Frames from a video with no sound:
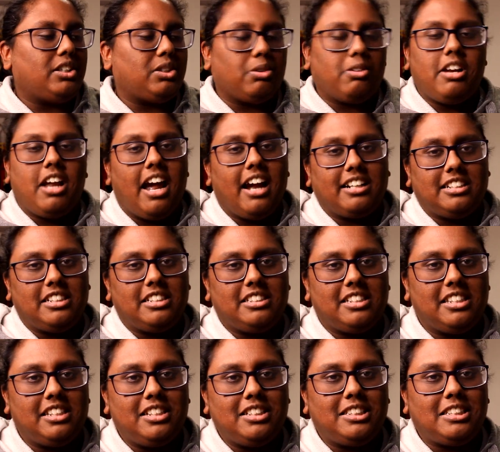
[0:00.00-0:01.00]
to reacting
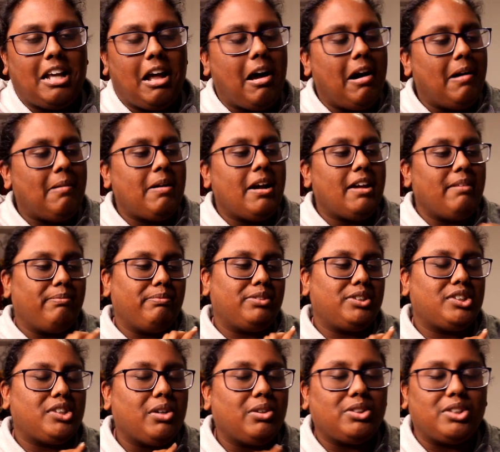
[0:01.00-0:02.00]
to this. Um, I am
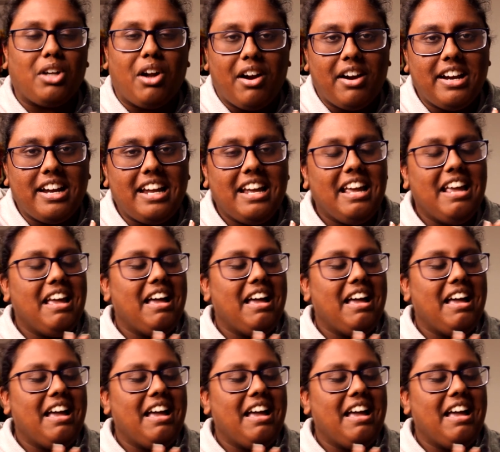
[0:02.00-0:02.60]
so sorry.